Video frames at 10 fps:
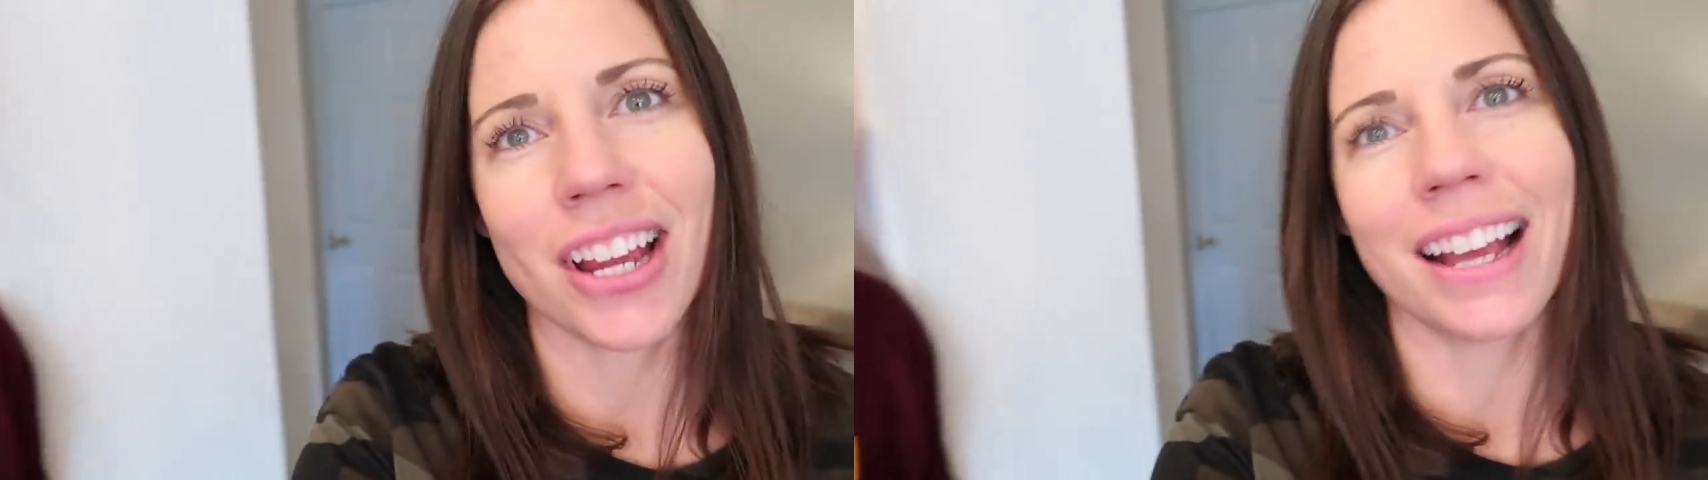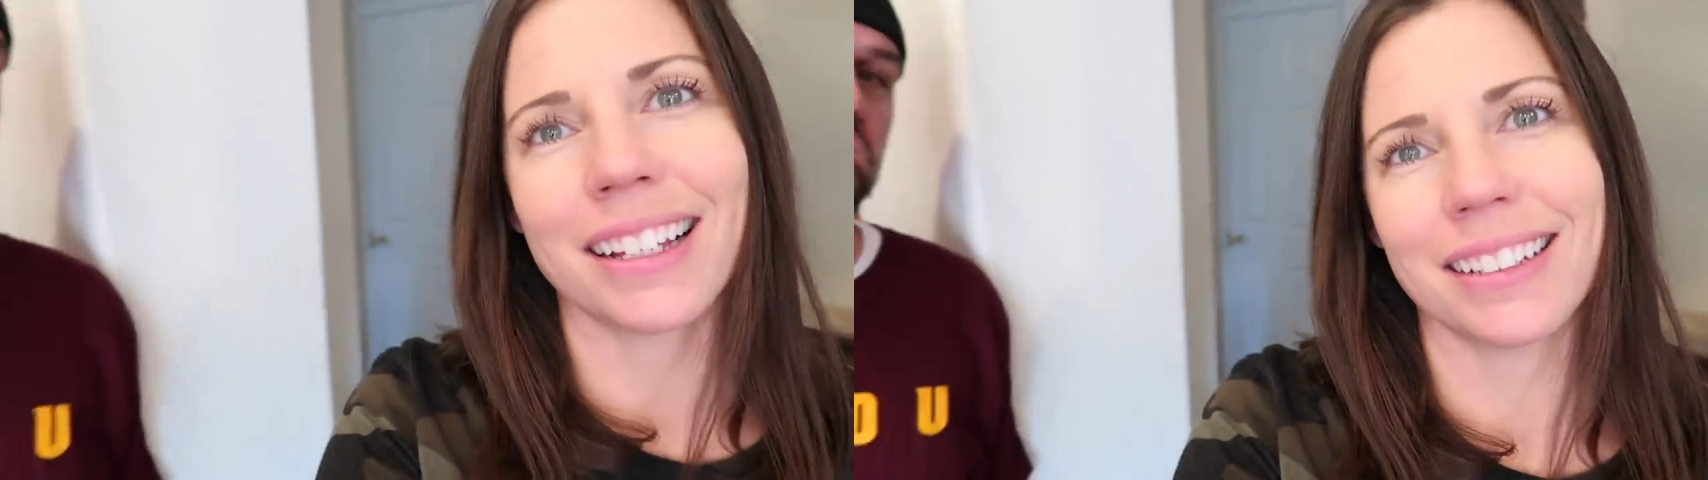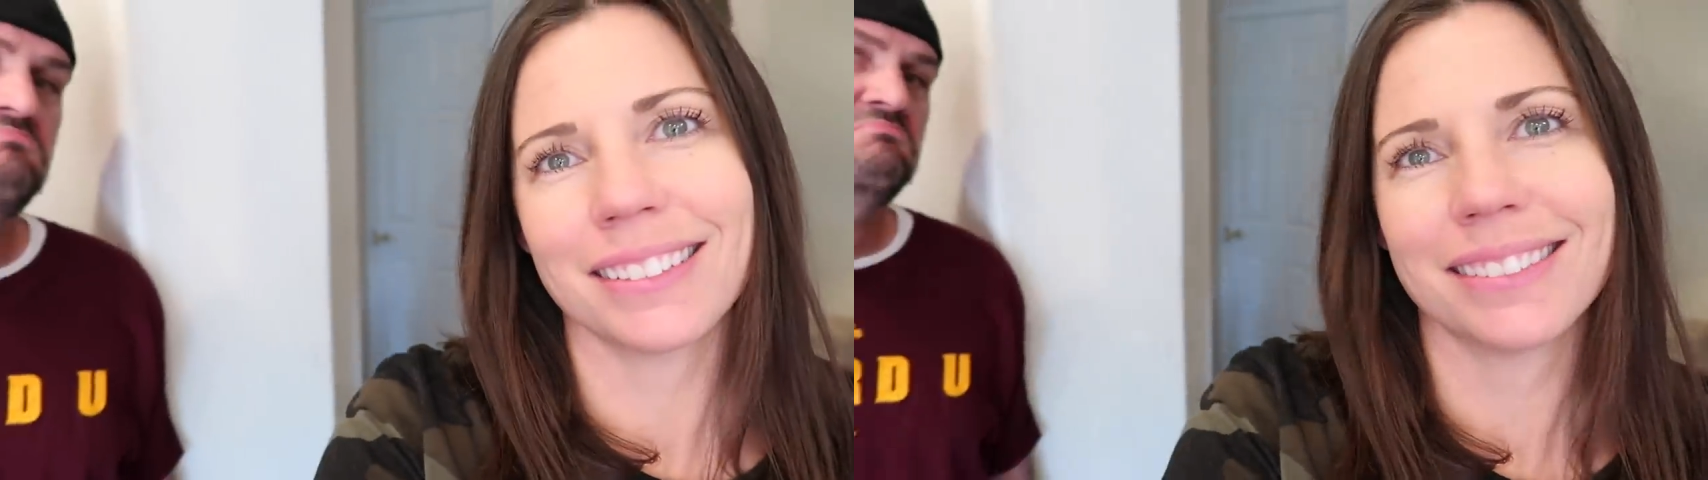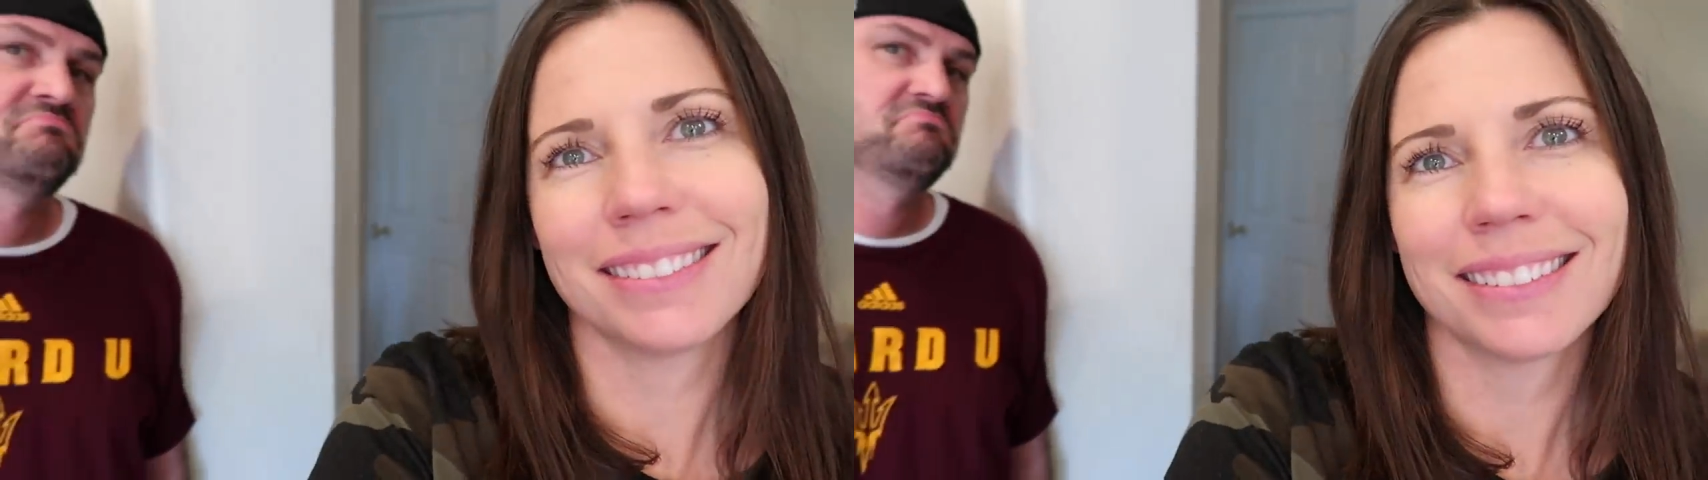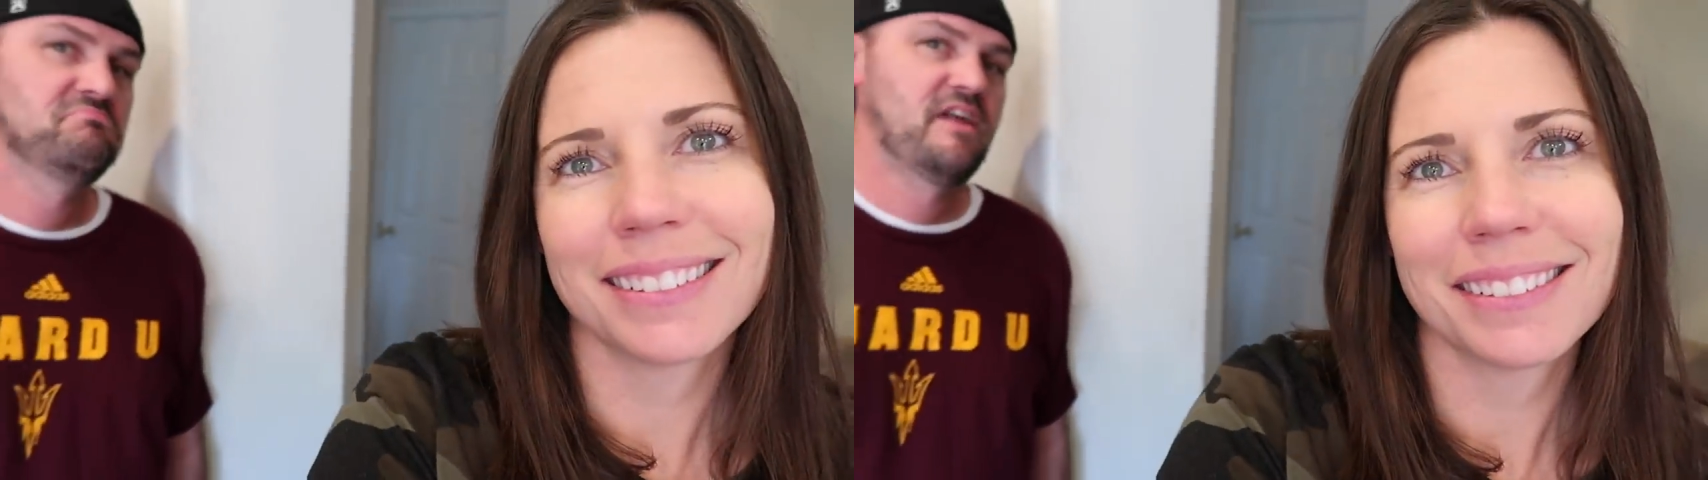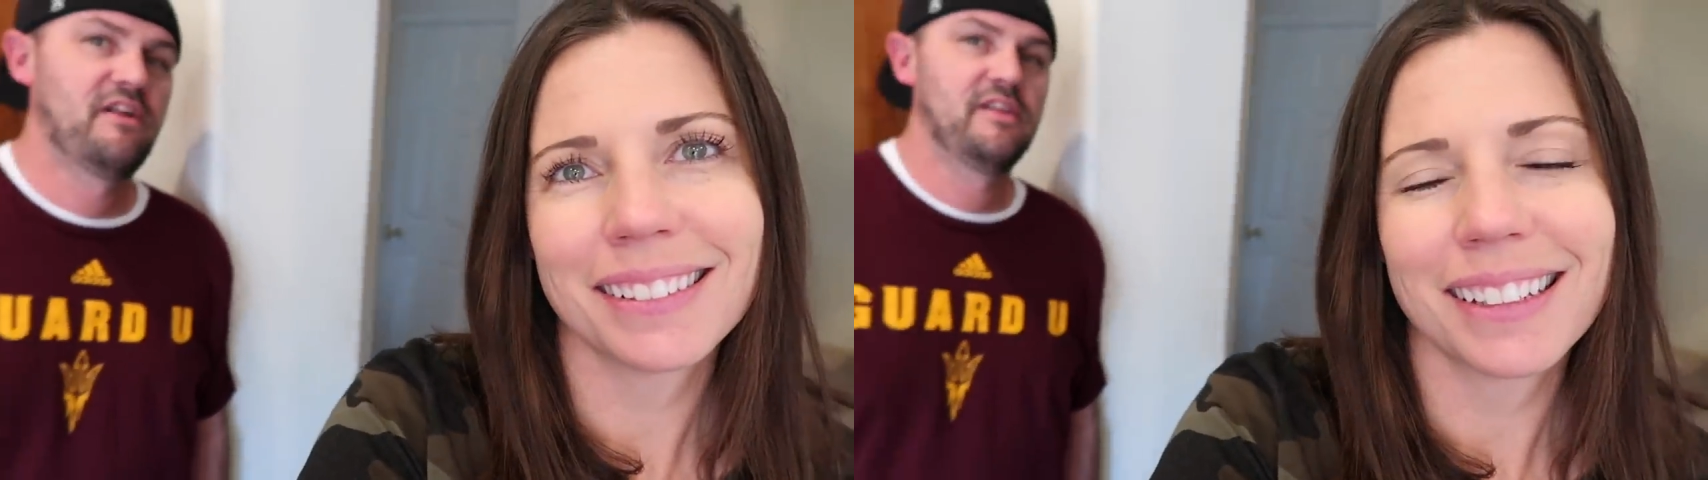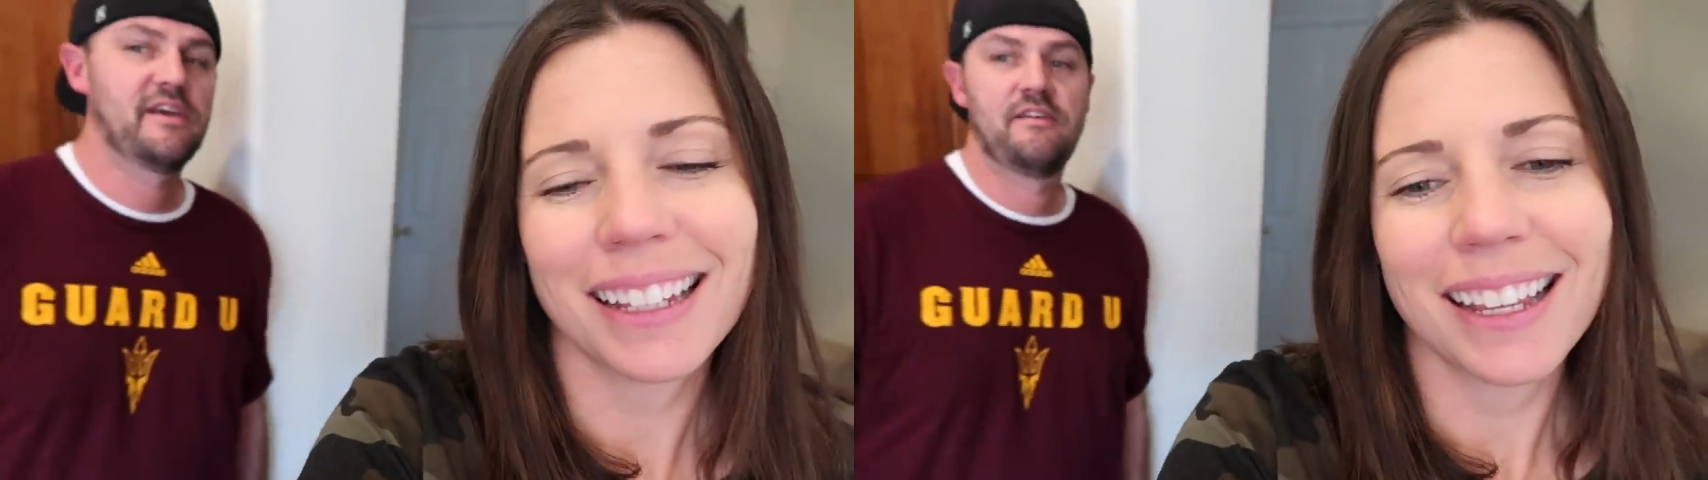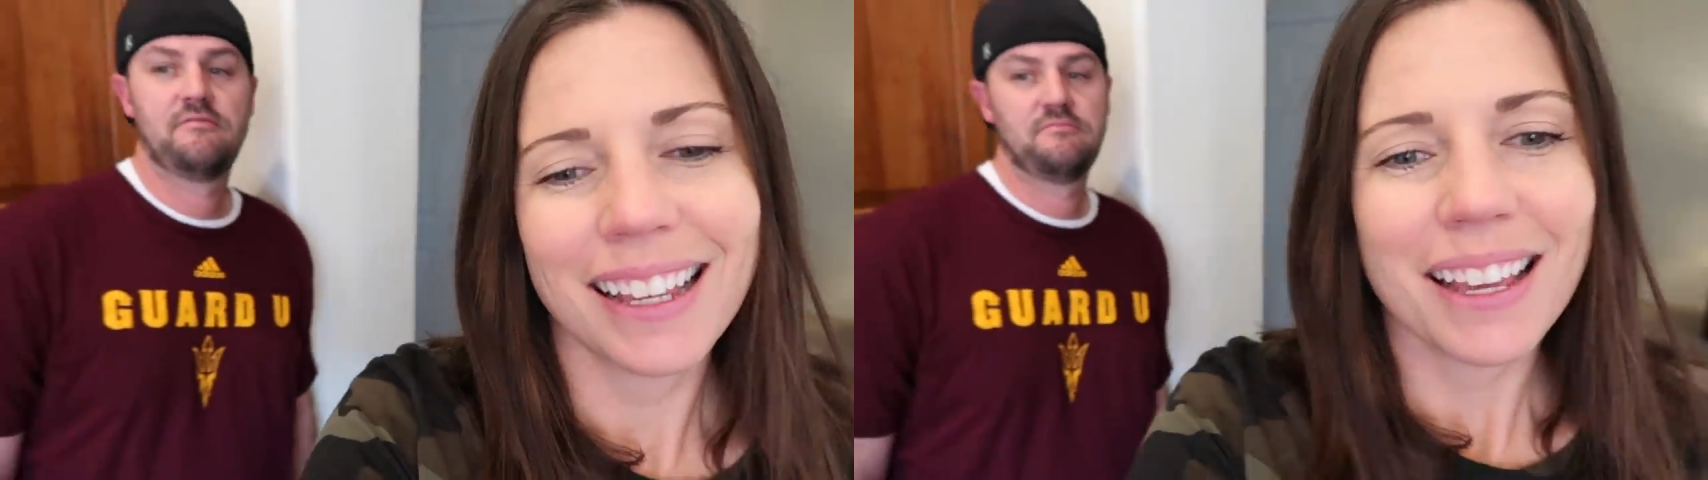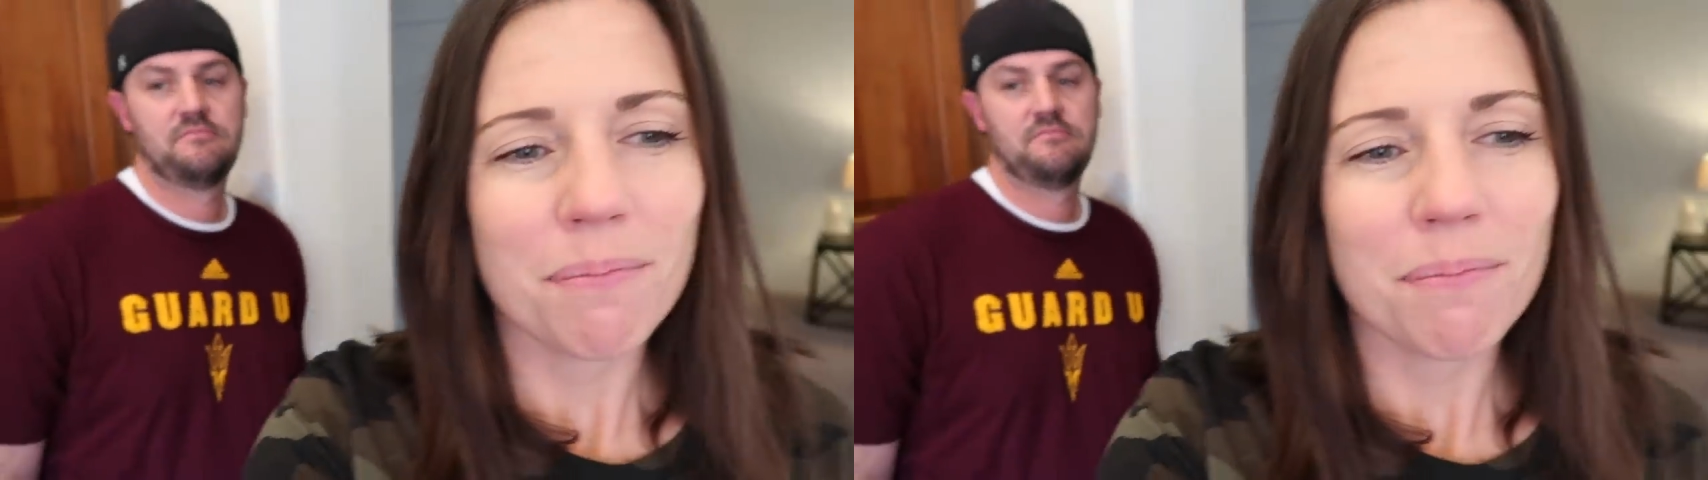Jack? I don't like it.